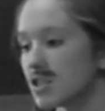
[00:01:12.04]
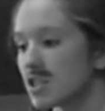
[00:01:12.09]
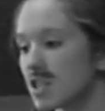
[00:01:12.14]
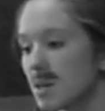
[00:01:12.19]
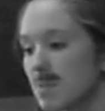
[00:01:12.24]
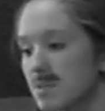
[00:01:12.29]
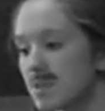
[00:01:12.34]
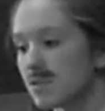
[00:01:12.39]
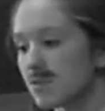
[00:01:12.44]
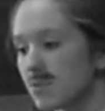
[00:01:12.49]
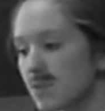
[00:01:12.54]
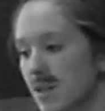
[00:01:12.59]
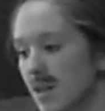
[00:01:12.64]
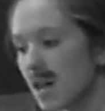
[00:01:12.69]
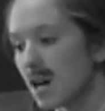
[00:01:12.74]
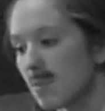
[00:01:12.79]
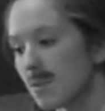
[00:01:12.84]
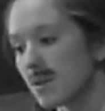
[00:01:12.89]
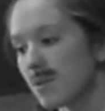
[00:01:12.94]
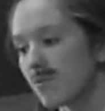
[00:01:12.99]
descriptive would
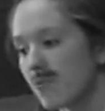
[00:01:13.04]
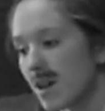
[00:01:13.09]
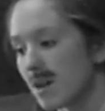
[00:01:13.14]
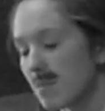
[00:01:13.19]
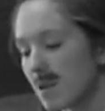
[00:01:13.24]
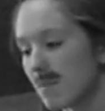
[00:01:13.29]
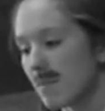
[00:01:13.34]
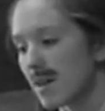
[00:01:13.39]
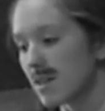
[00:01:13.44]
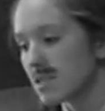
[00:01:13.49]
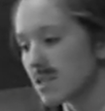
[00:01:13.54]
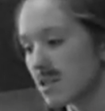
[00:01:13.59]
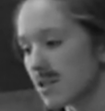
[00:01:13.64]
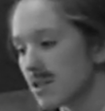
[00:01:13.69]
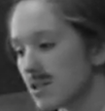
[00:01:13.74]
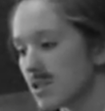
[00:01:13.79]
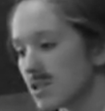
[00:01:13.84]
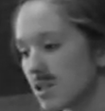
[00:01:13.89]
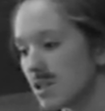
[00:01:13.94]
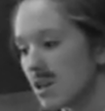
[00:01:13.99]
help convey my
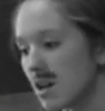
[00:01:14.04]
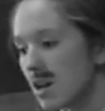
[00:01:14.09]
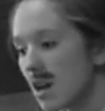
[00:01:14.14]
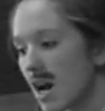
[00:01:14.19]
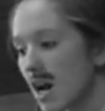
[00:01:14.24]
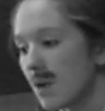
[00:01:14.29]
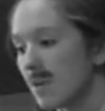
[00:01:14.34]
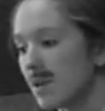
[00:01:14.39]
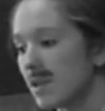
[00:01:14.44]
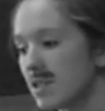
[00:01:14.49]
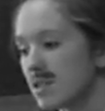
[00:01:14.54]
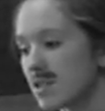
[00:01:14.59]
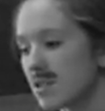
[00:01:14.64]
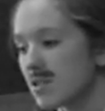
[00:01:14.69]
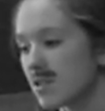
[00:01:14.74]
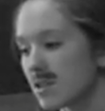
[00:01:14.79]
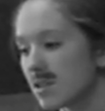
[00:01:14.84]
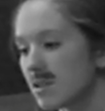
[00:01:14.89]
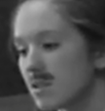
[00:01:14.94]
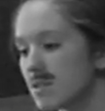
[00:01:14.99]
message. I went into
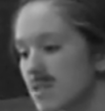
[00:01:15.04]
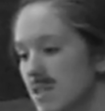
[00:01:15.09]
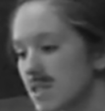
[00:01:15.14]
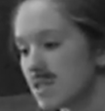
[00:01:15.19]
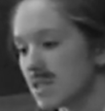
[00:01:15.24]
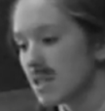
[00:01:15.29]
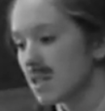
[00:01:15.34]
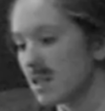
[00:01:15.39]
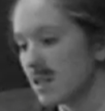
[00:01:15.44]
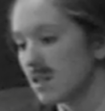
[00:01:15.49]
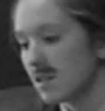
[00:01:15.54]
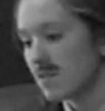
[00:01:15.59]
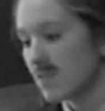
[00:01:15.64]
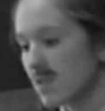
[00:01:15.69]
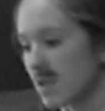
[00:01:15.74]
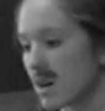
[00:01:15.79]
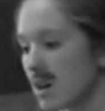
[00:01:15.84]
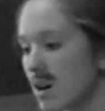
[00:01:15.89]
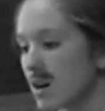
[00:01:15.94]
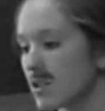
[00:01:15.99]
thorough detail of
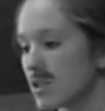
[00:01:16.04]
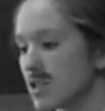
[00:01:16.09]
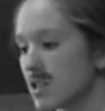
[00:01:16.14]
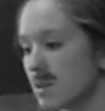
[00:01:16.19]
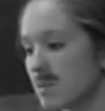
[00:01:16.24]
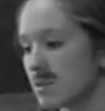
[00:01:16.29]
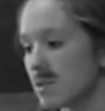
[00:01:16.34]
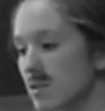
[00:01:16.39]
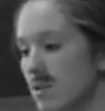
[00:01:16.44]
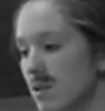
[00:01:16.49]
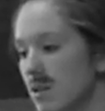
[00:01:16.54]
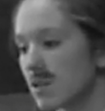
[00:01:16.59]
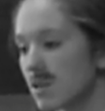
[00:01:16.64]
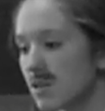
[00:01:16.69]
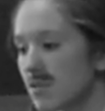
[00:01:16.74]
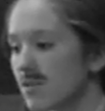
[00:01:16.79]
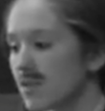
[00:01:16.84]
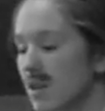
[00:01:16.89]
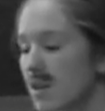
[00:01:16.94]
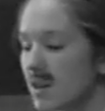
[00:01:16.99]
their hardships in order
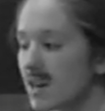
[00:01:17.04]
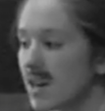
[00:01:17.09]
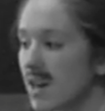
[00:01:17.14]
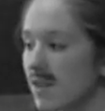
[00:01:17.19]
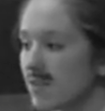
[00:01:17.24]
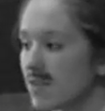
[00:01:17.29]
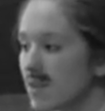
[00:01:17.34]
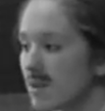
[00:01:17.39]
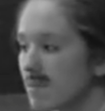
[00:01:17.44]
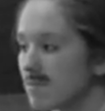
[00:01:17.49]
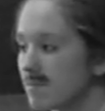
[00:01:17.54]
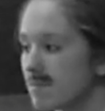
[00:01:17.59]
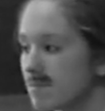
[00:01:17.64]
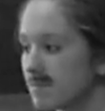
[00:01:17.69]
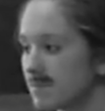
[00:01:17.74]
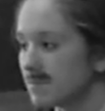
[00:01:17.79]
to recreate them.